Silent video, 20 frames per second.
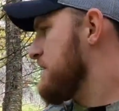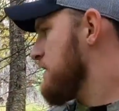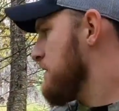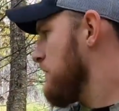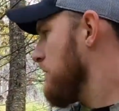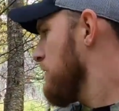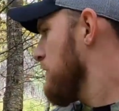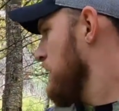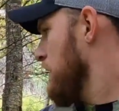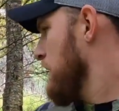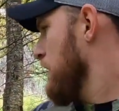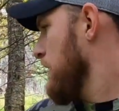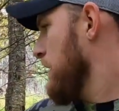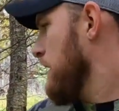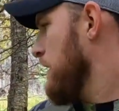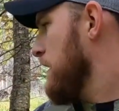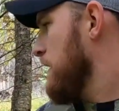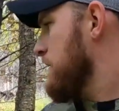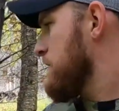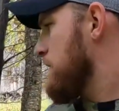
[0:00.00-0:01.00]
So
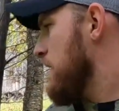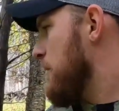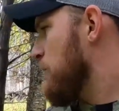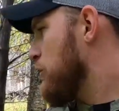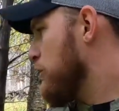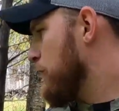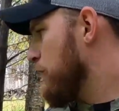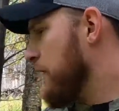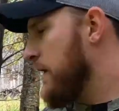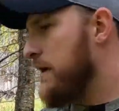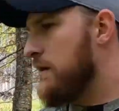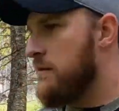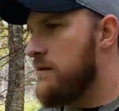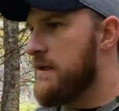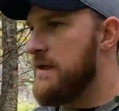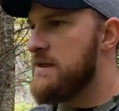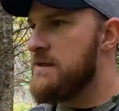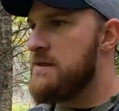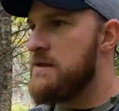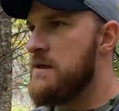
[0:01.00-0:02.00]
I'll put a regular
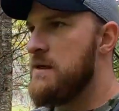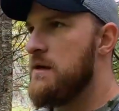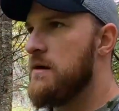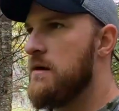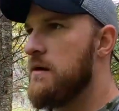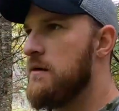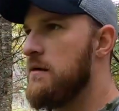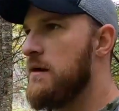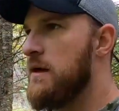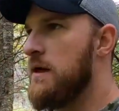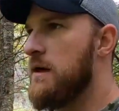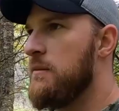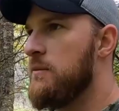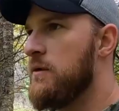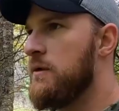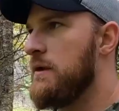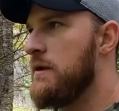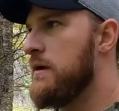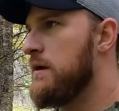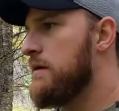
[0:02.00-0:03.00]
SD card
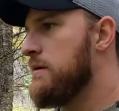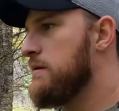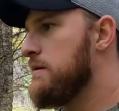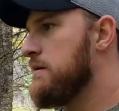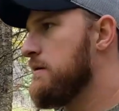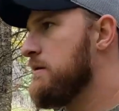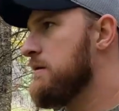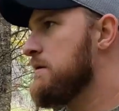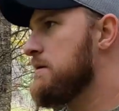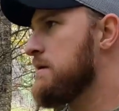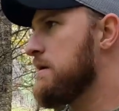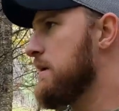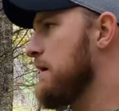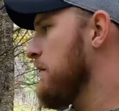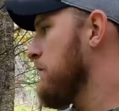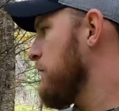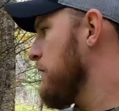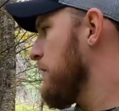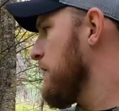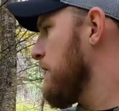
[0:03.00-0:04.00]
camera there, so
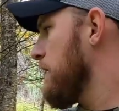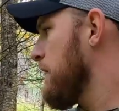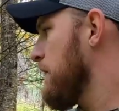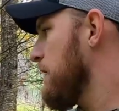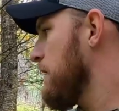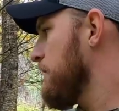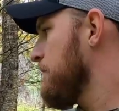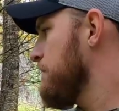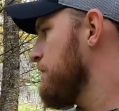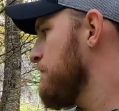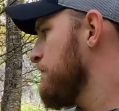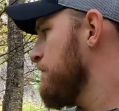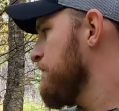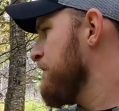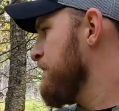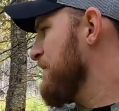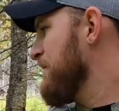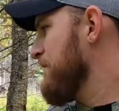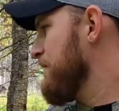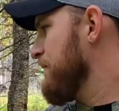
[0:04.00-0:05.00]
that way,
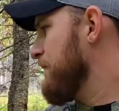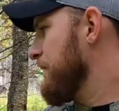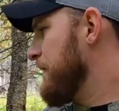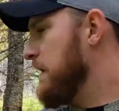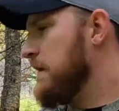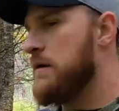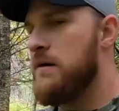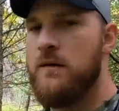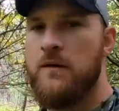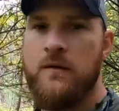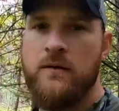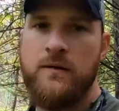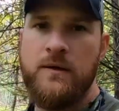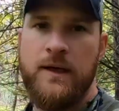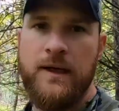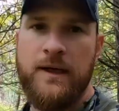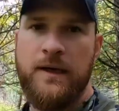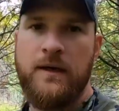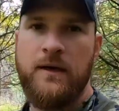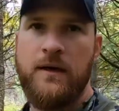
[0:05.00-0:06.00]
you know,
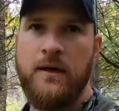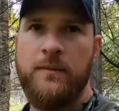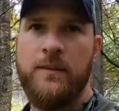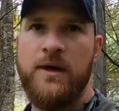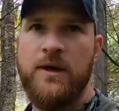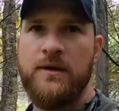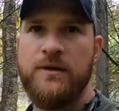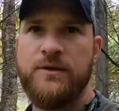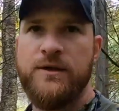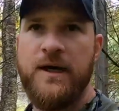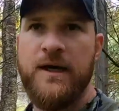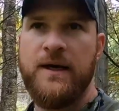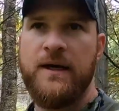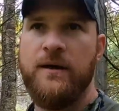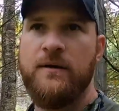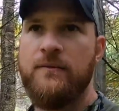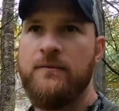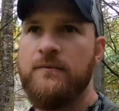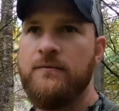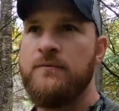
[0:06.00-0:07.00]
I can come in and check
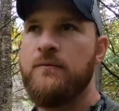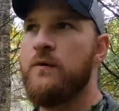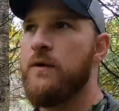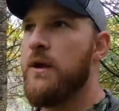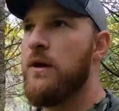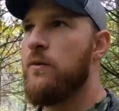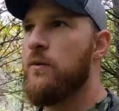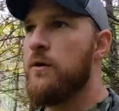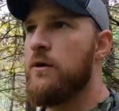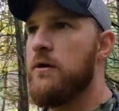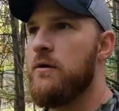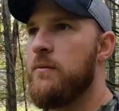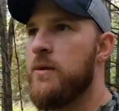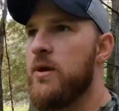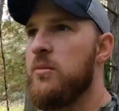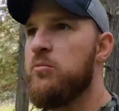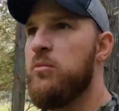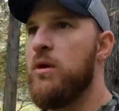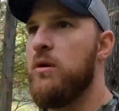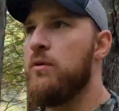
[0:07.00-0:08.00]
it without worrying
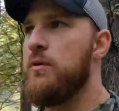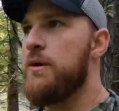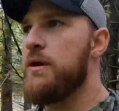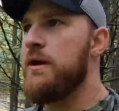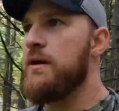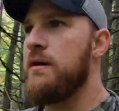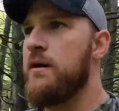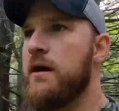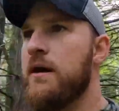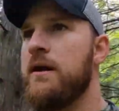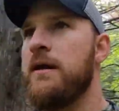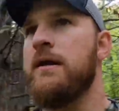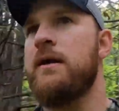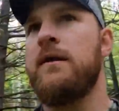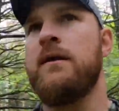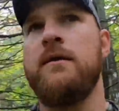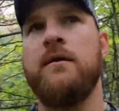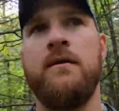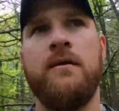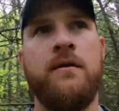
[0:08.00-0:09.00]
about blowing deer out of
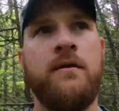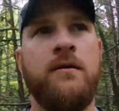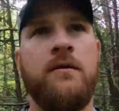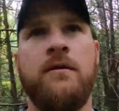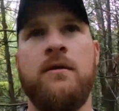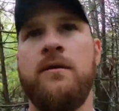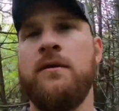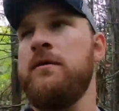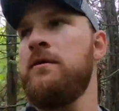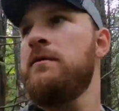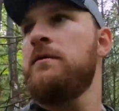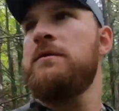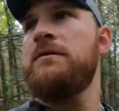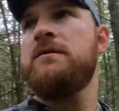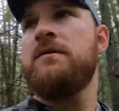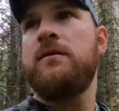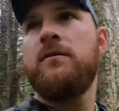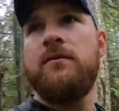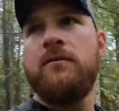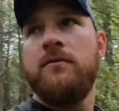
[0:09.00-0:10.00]
here.
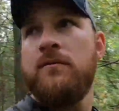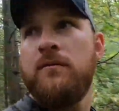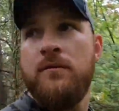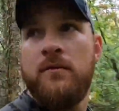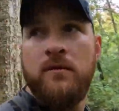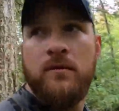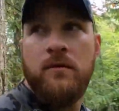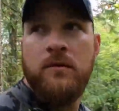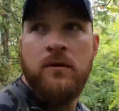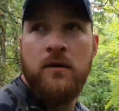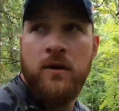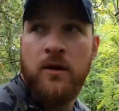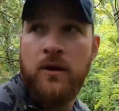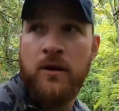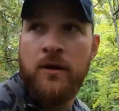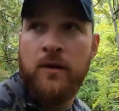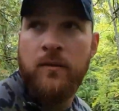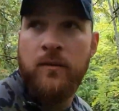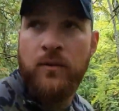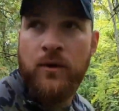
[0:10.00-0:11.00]
So,
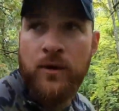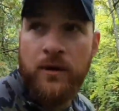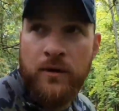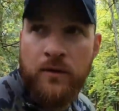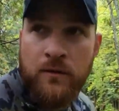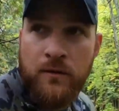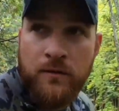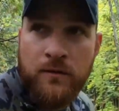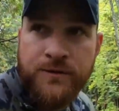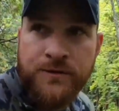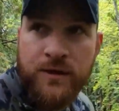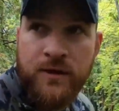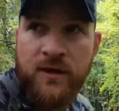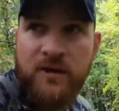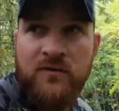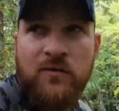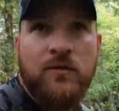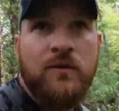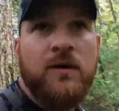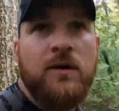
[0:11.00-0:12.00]
pretty good little
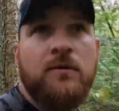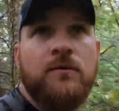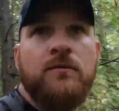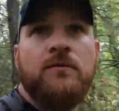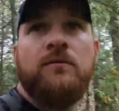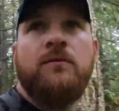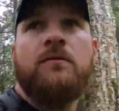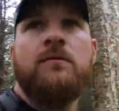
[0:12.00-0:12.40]
travel route.